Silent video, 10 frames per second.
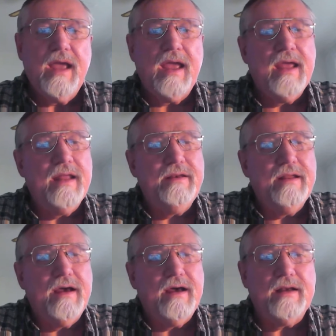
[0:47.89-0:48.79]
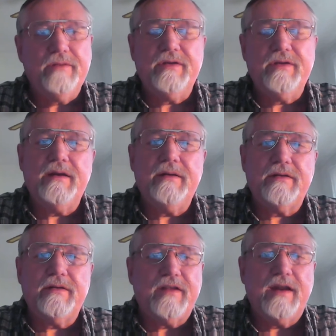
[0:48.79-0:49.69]
and living in the
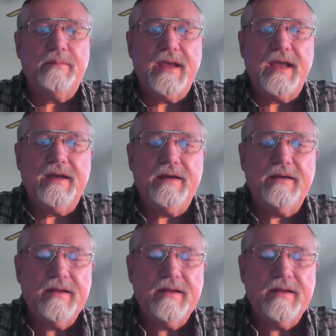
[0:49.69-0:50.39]
state of Maine,